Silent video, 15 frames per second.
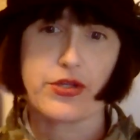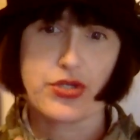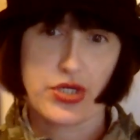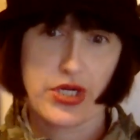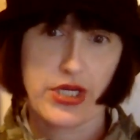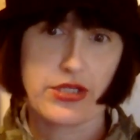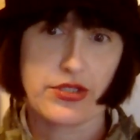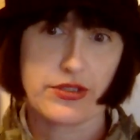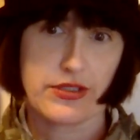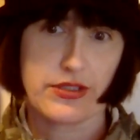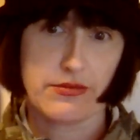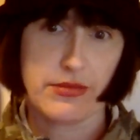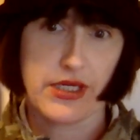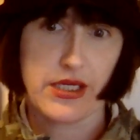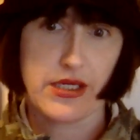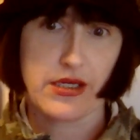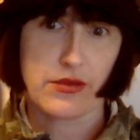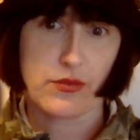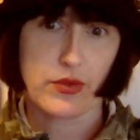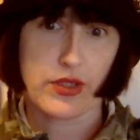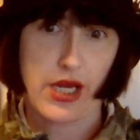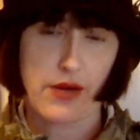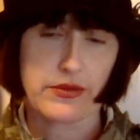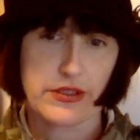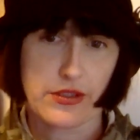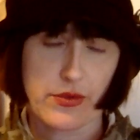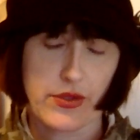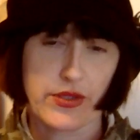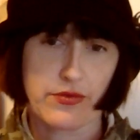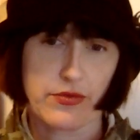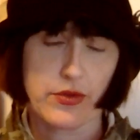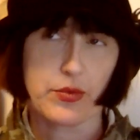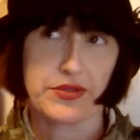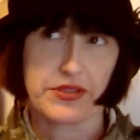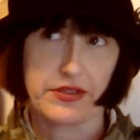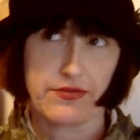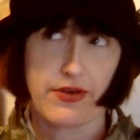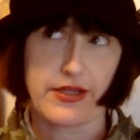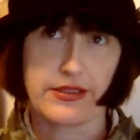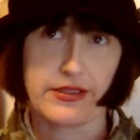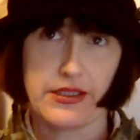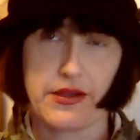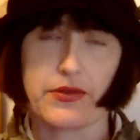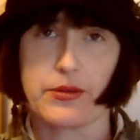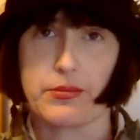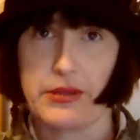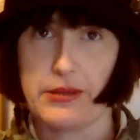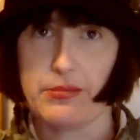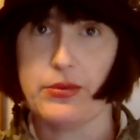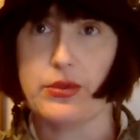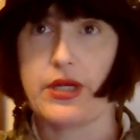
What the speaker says: changes in me and what I was going through was affecting other people,